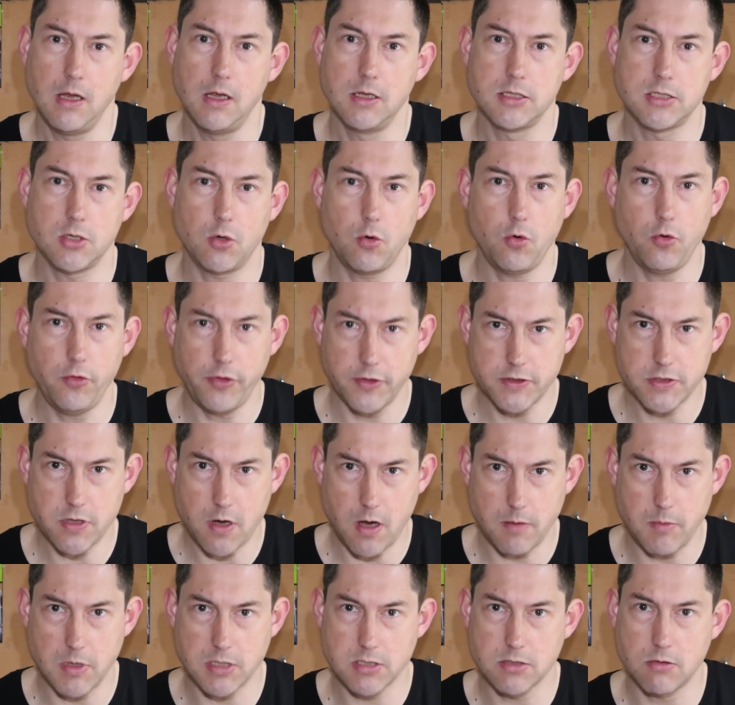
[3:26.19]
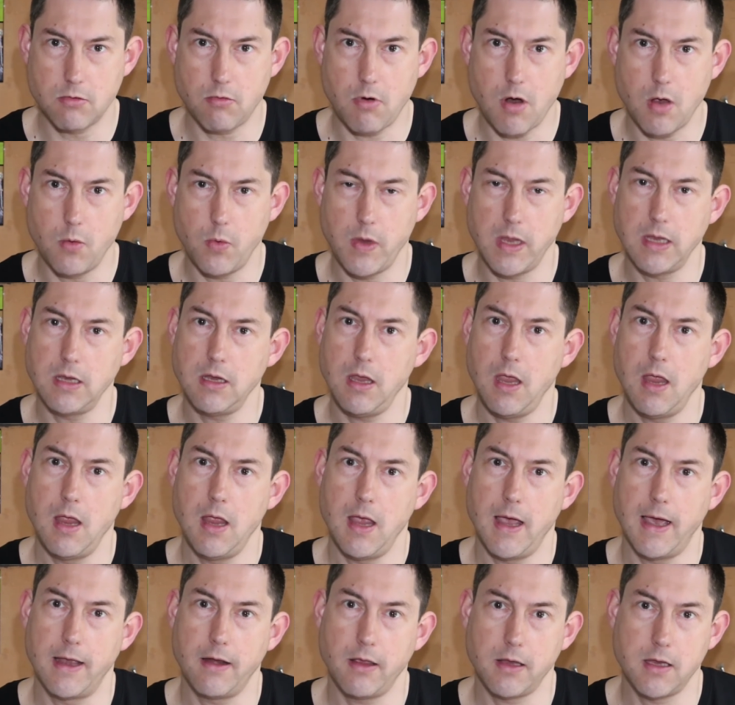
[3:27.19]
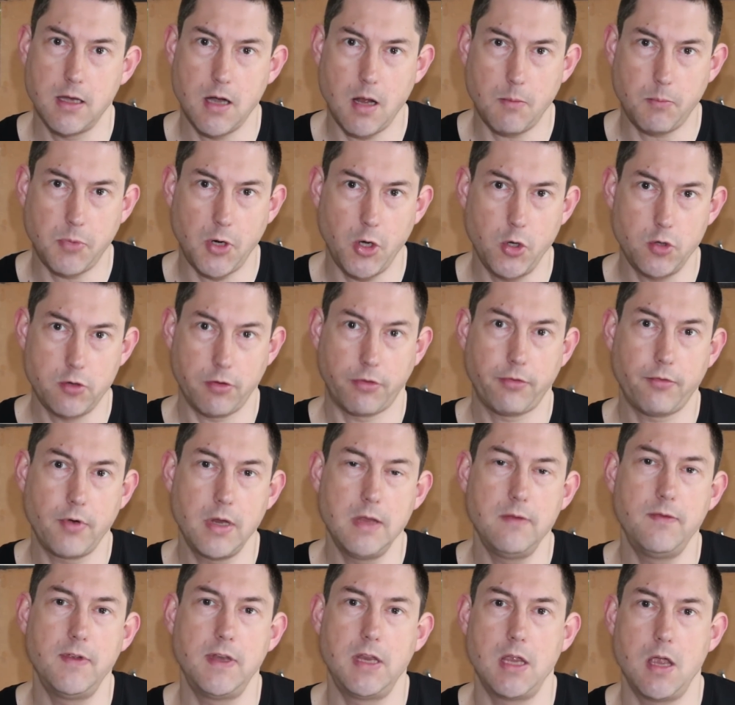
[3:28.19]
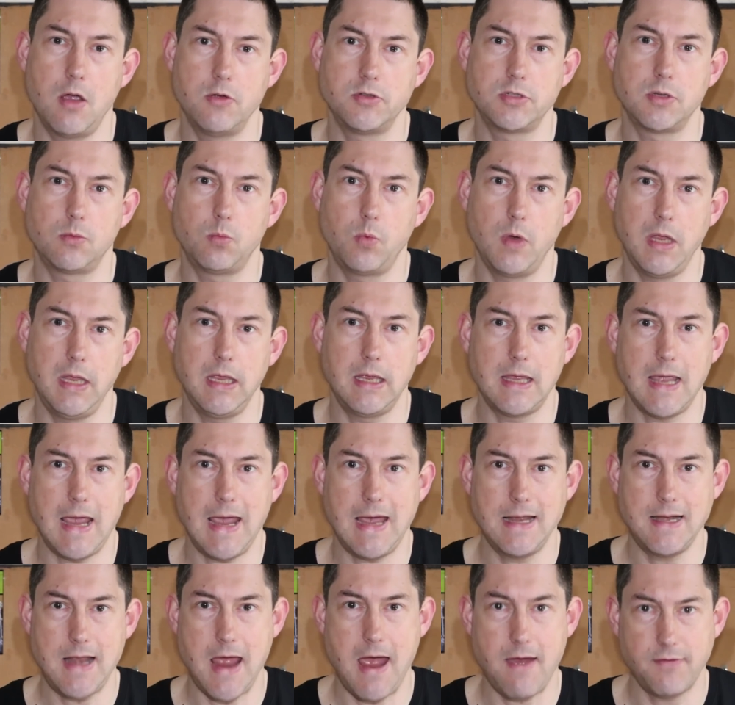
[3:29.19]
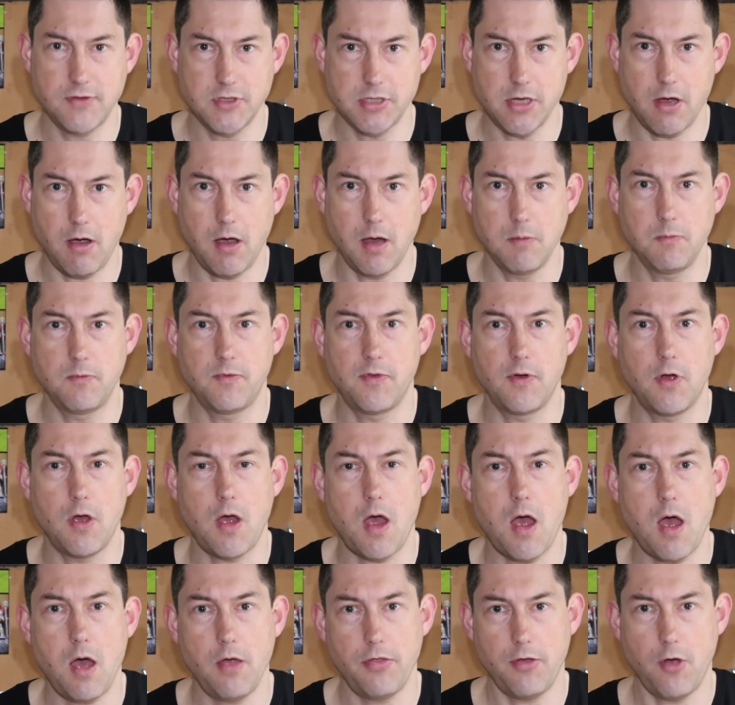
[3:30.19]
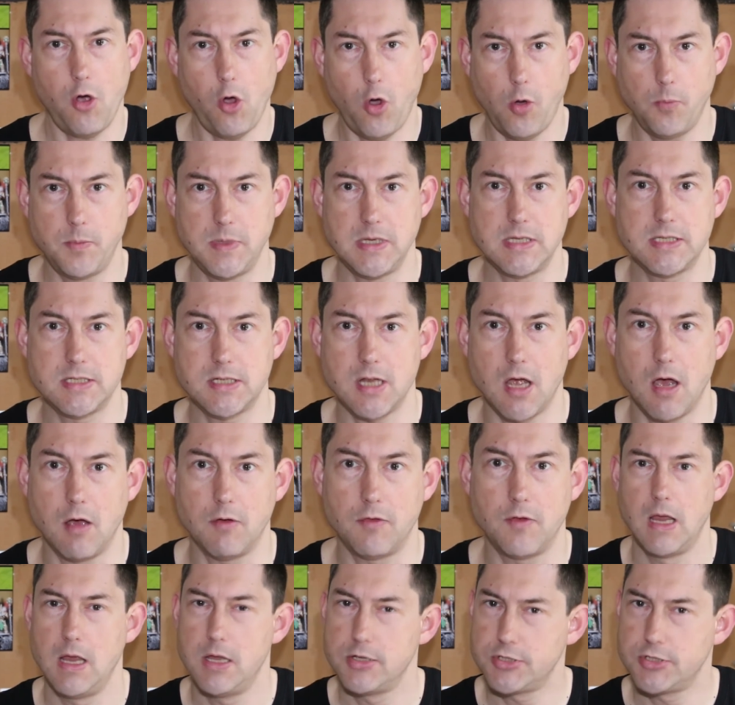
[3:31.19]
So all the time it's growing, and I can upload 3 videos a week and have time for other hobby stuff.